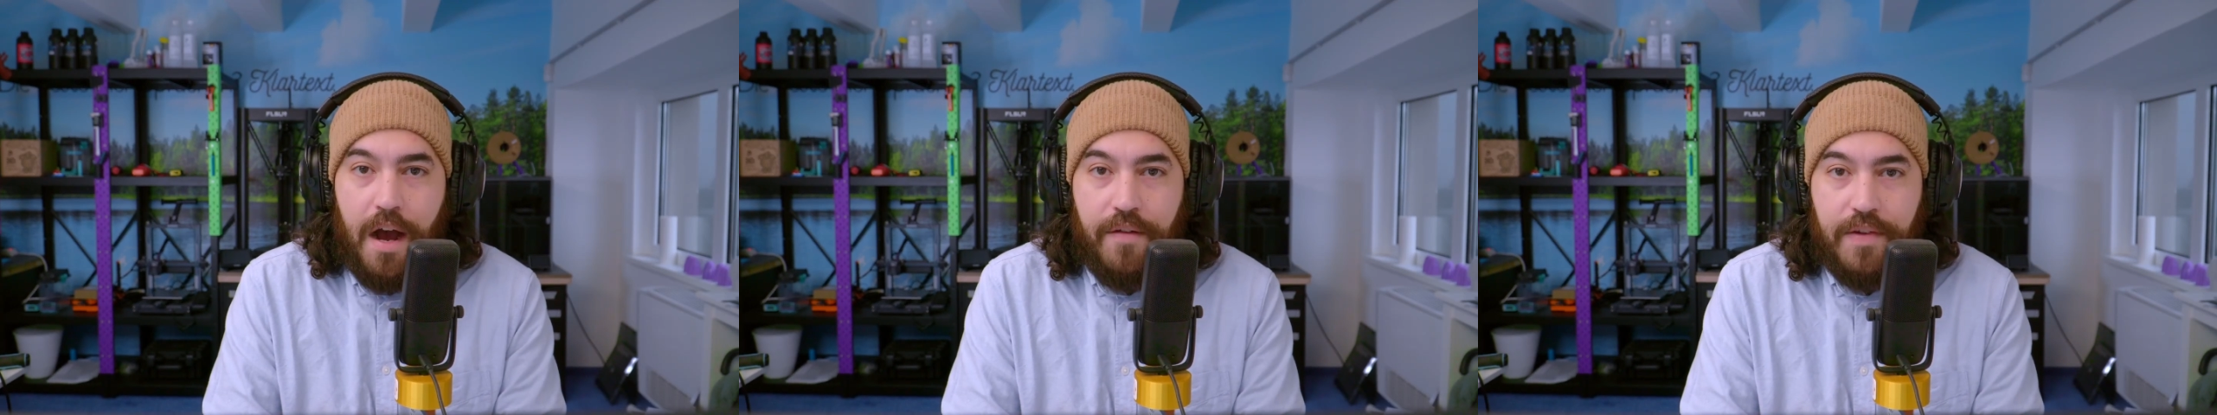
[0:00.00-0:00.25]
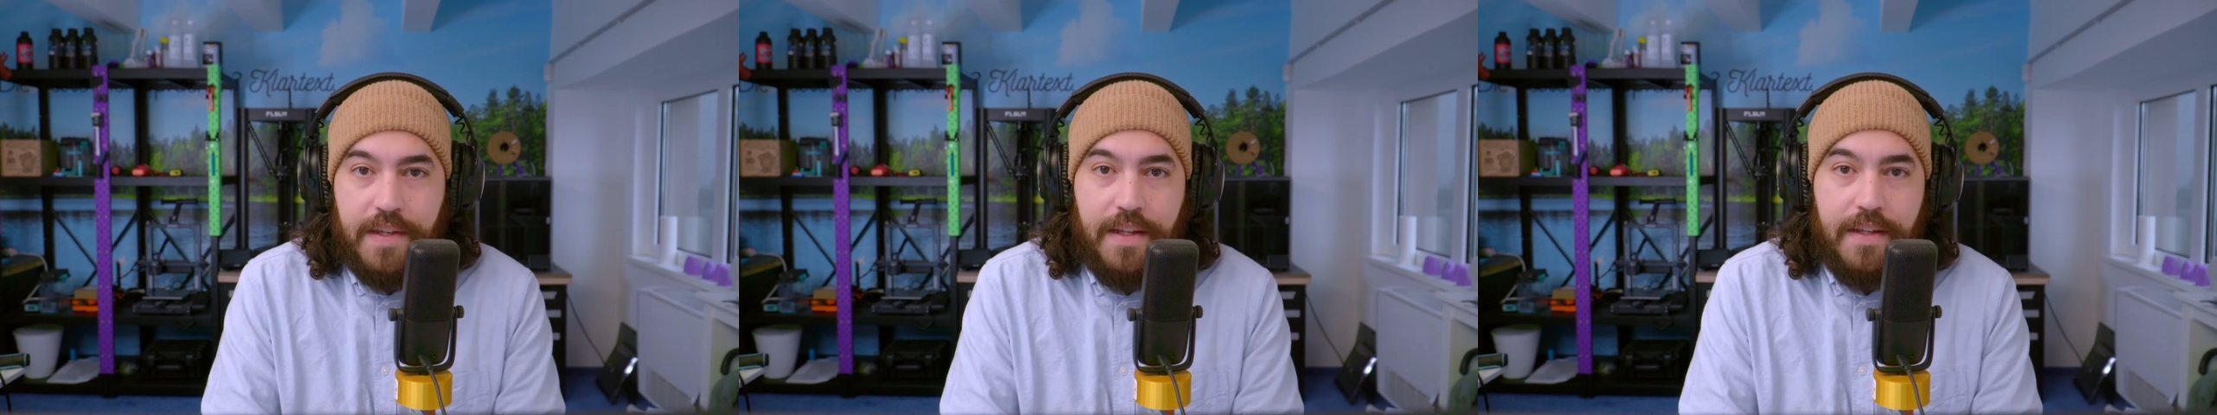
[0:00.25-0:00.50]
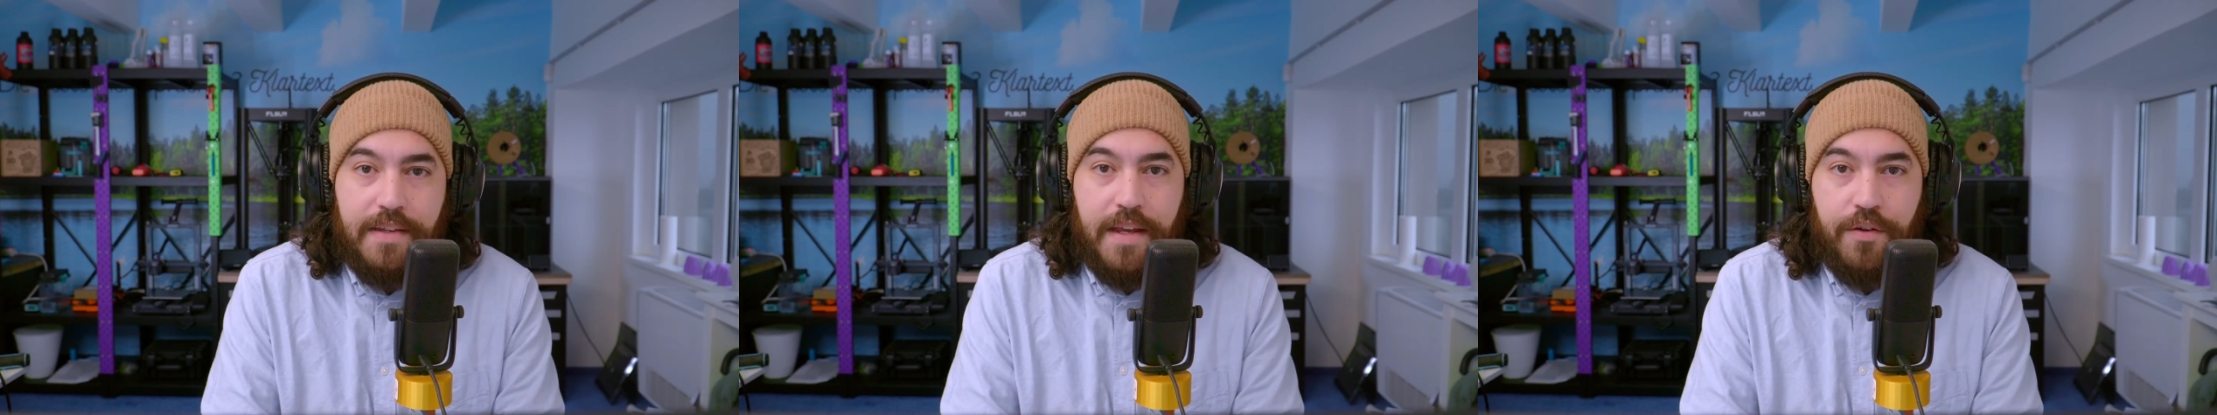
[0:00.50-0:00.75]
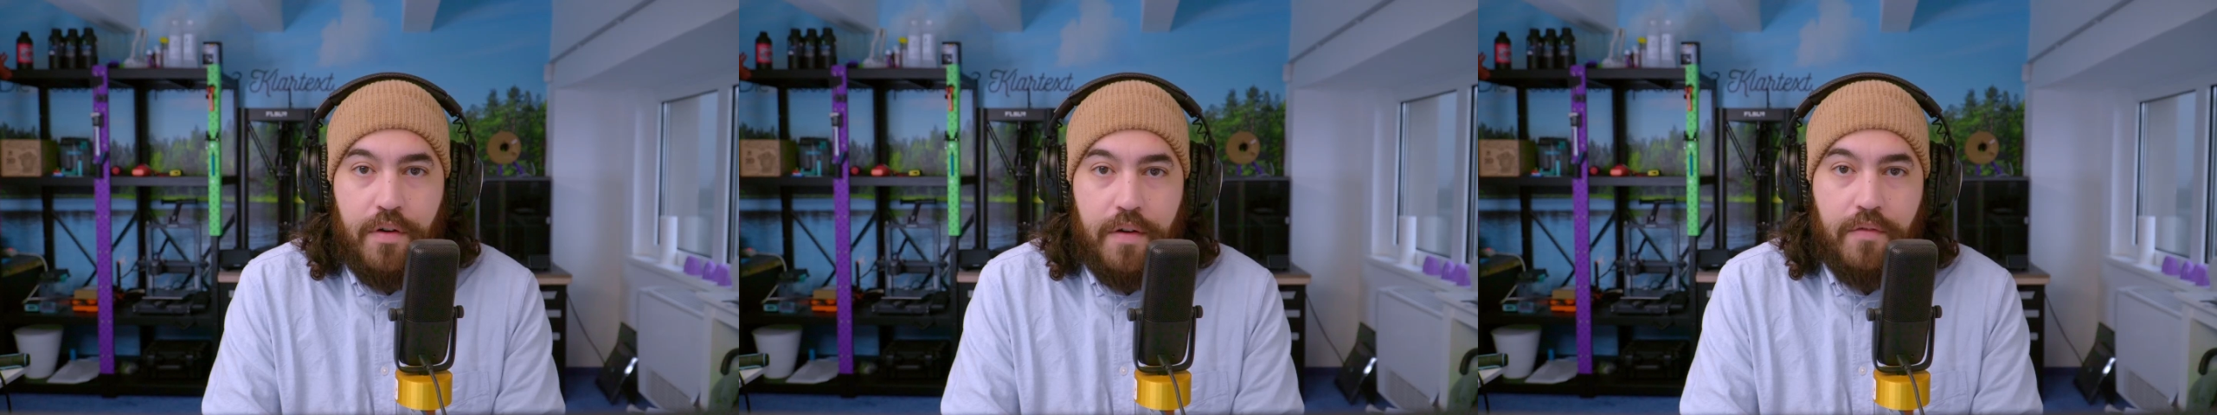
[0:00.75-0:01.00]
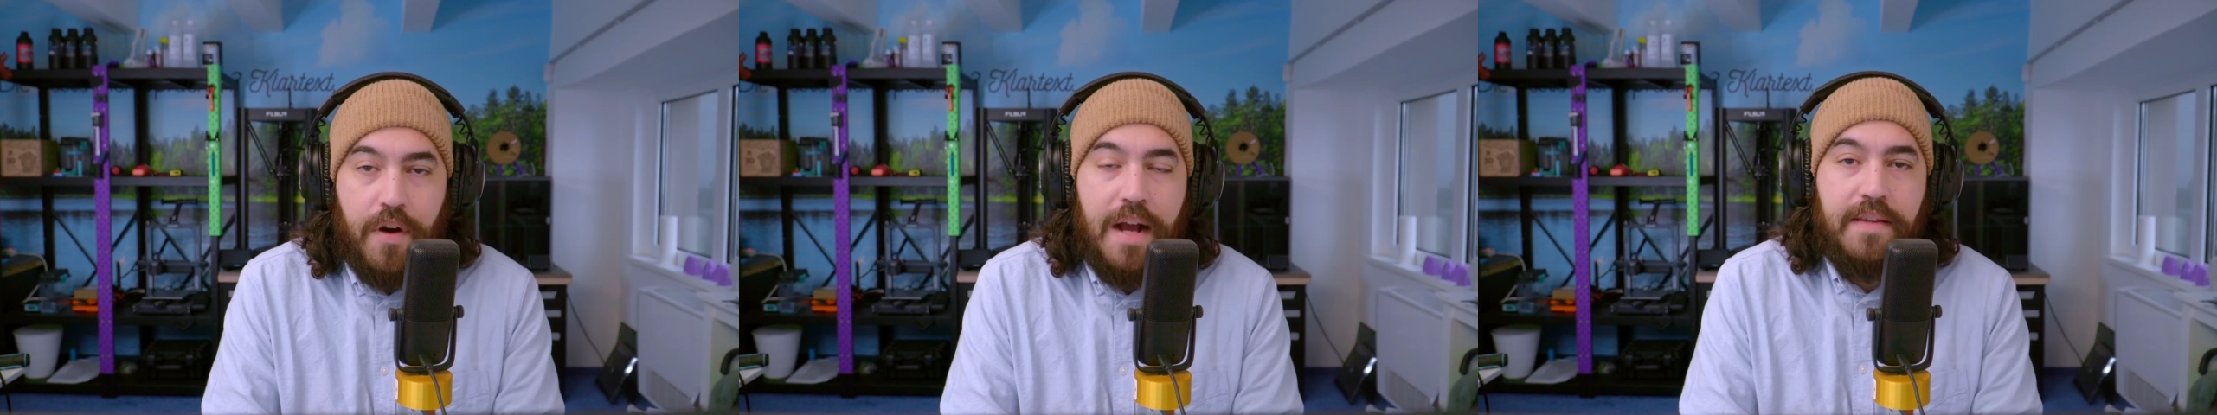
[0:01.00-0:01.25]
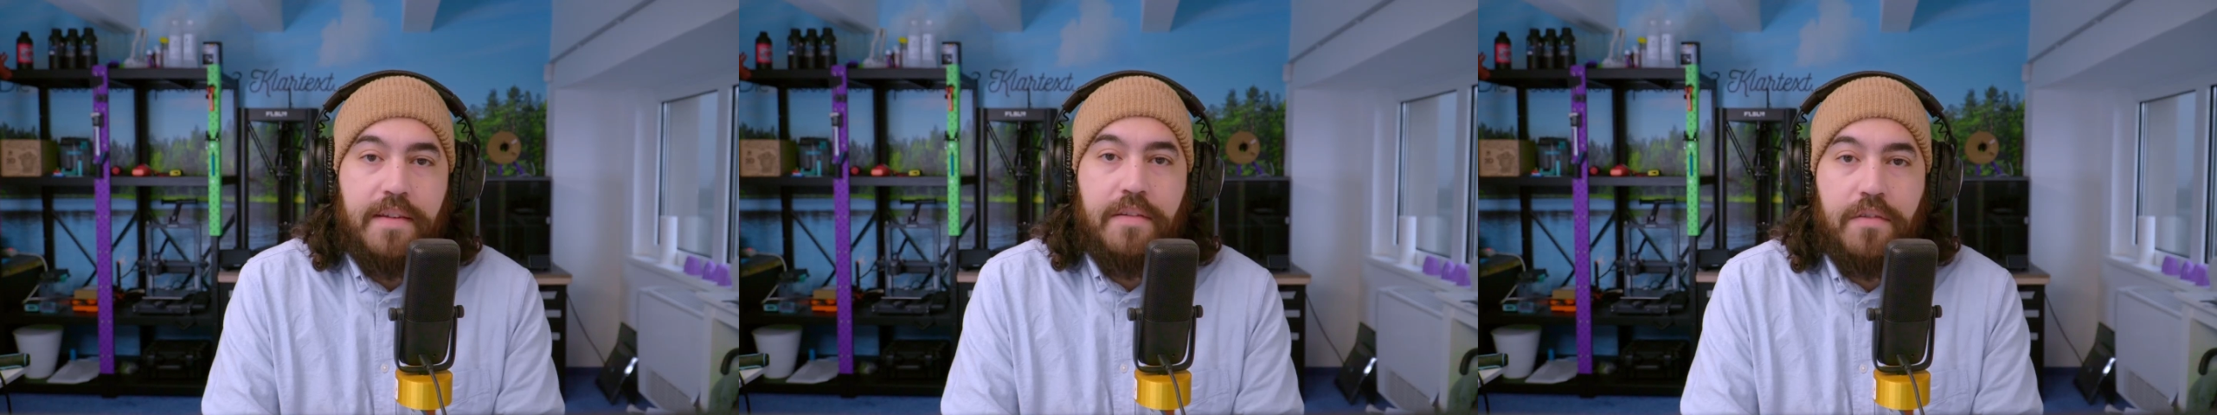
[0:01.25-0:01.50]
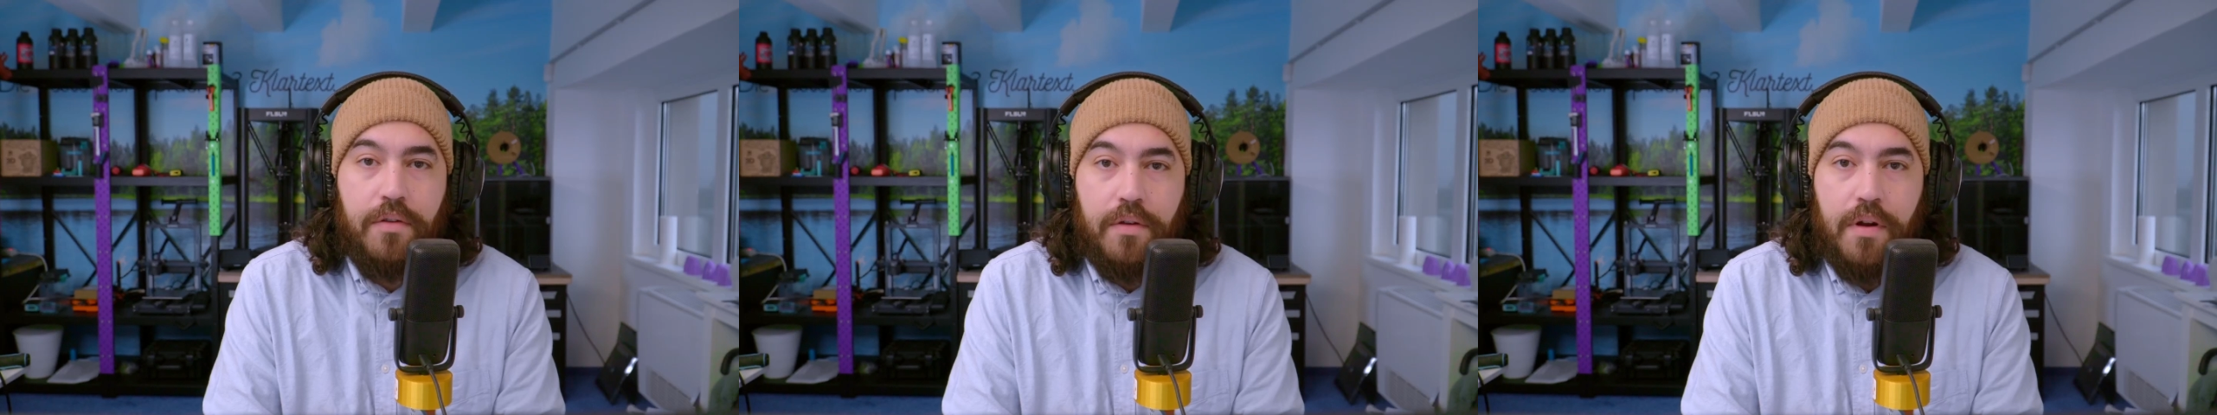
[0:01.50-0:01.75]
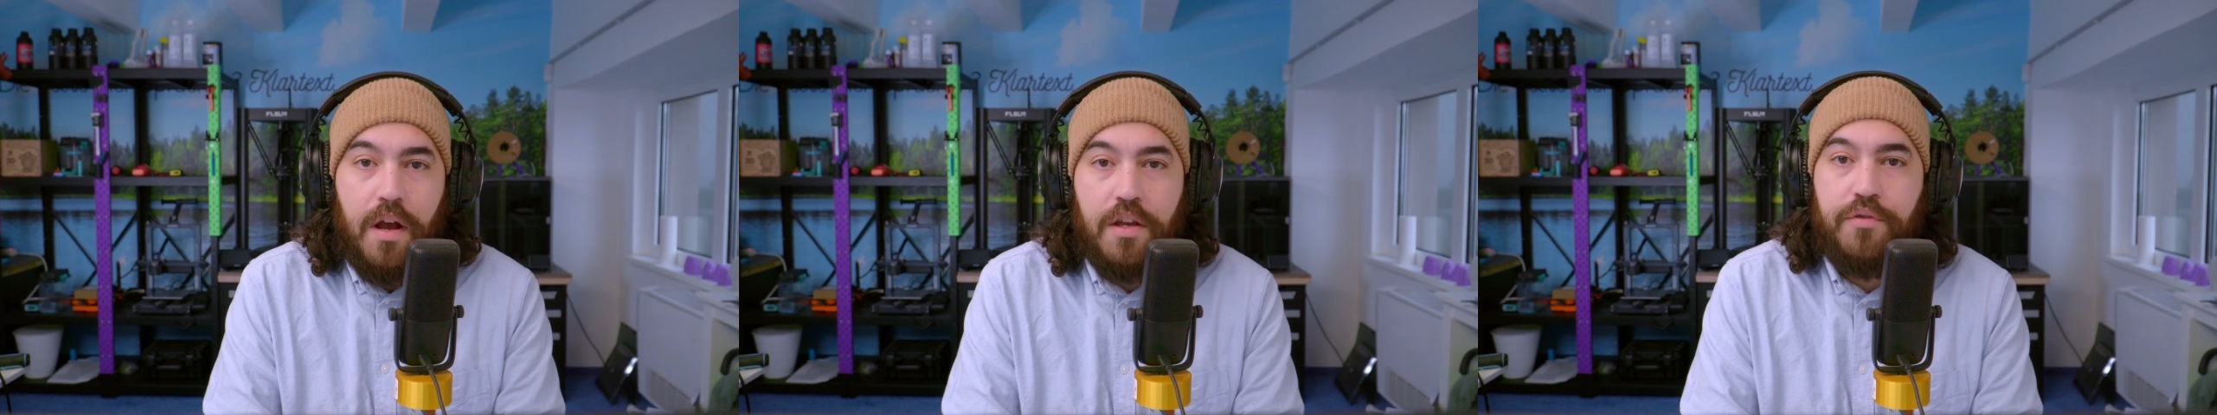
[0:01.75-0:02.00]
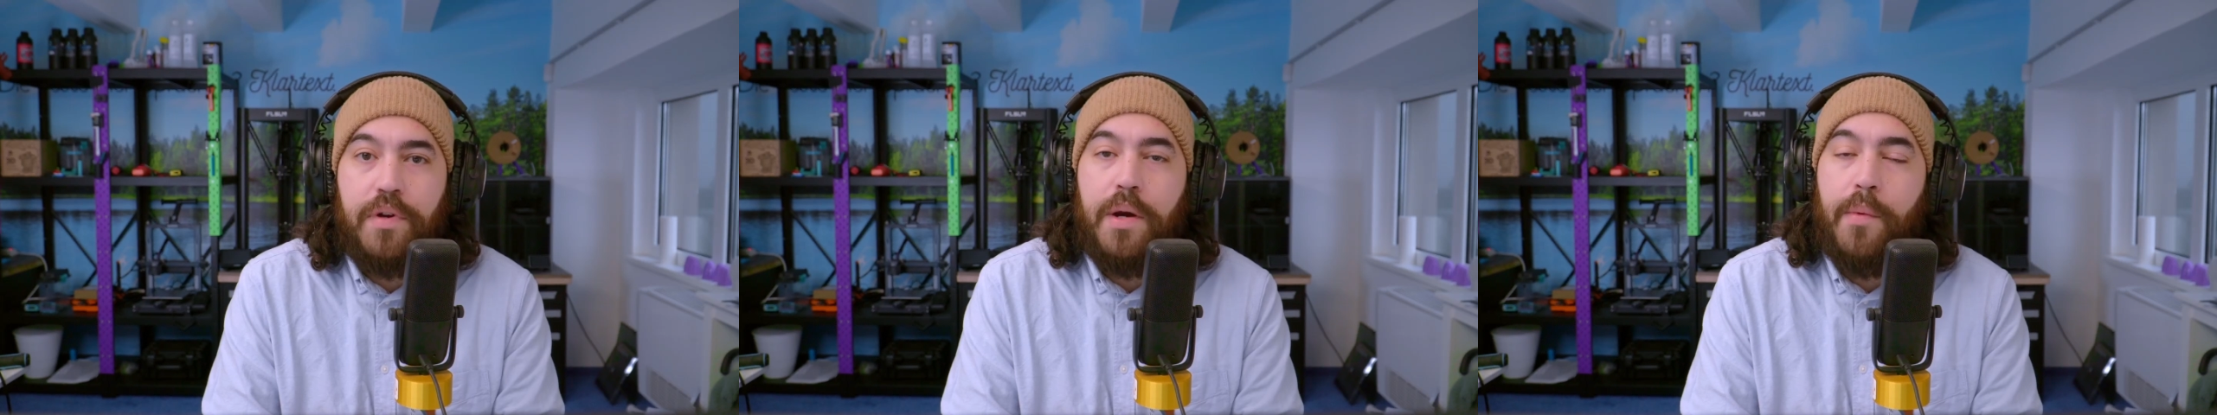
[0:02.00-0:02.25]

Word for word: office in the center of Graz in southern Austria,